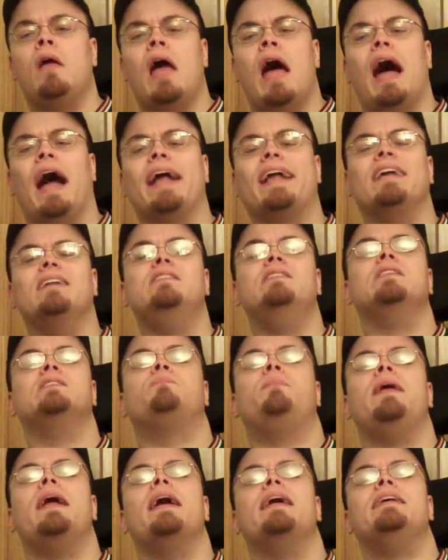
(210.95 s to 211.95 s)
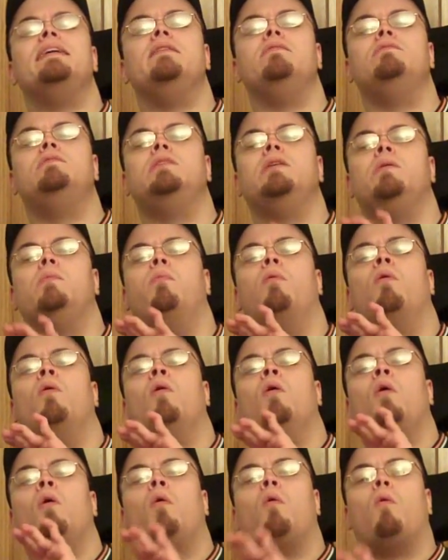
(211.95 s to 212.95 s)
I could just be a YouTube
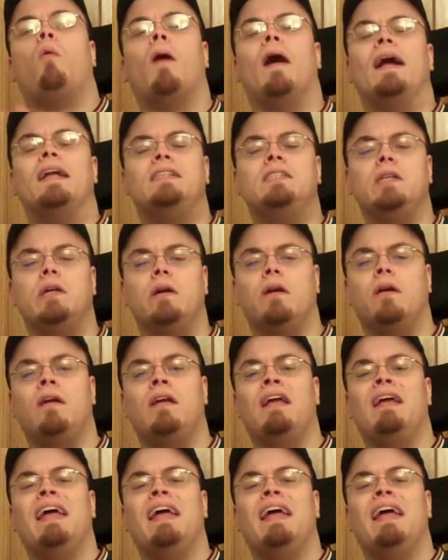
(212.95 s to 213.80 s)
watcher